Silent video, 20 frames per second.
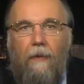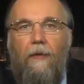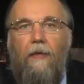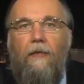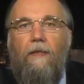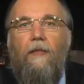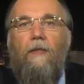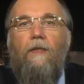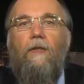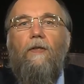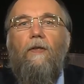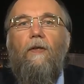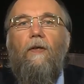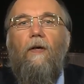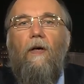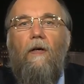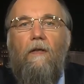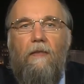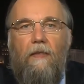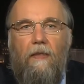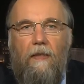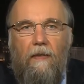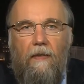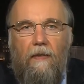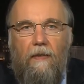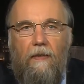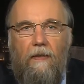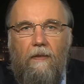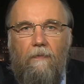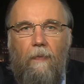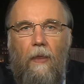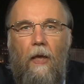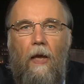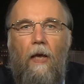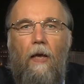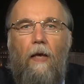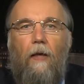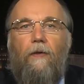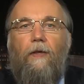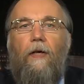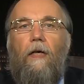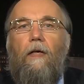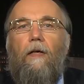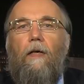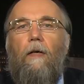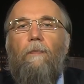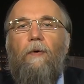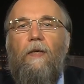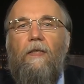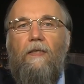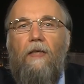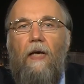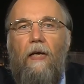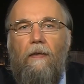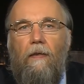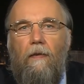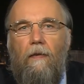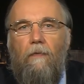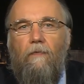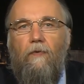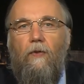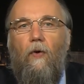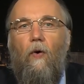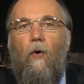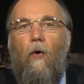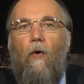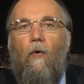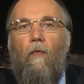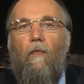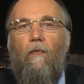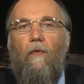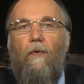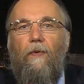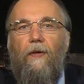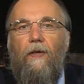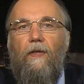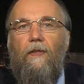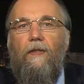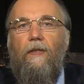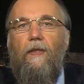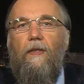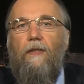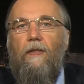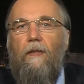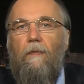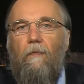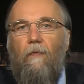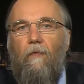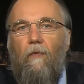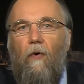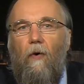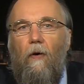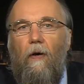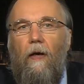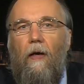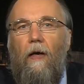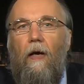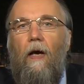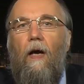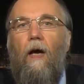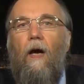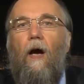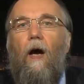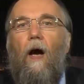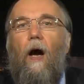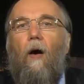this is consonance. The representatives of this symphonia